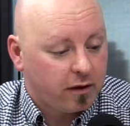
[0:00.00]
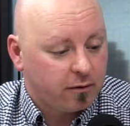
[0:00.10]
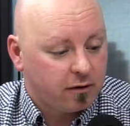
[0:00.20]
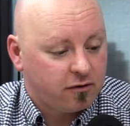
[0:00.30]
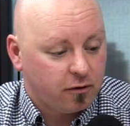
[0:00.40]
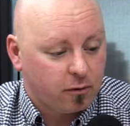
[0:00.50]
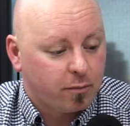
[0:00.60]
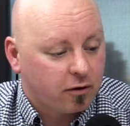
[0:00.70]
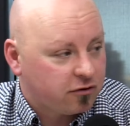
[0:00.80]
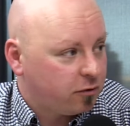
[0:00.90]
whether it's your own
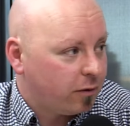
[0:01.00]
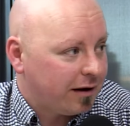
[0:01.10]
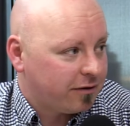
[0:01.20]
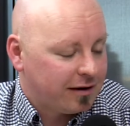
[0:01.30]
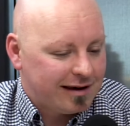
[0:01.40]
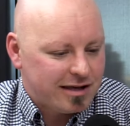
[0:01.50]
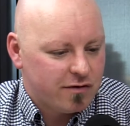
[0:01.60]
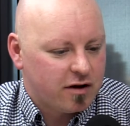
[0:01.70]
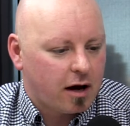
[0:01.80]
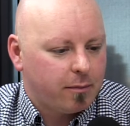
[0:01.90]
personal wealth,
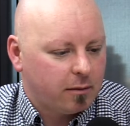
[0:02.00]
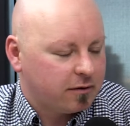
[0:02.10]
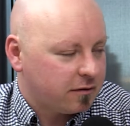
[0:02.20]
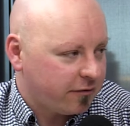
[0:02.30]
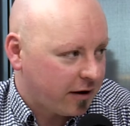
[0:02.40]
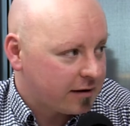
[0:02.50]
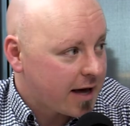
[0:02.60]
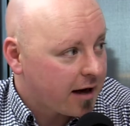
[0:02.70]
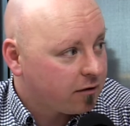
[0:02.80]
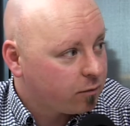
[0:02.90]
you've got to be able to define
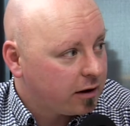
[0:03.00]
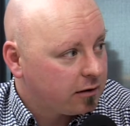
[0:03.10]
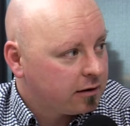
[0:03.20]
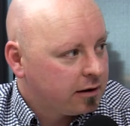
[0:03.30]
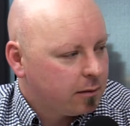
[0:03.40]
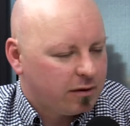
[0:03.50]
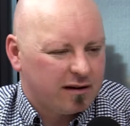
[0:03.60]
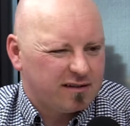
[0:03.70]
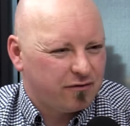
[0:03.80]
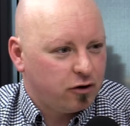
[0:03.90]
that as well.
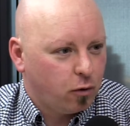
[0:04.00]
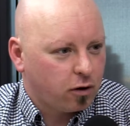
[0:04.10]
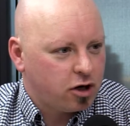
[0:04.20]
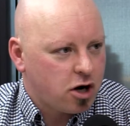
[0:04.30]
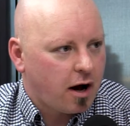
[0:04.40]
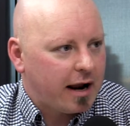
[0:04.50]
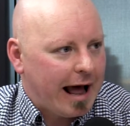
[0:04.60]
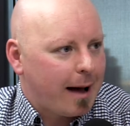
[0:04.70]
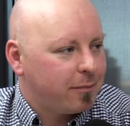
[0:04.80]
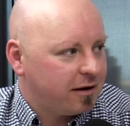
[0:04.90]
Because if you're not
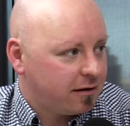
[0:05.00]
happy,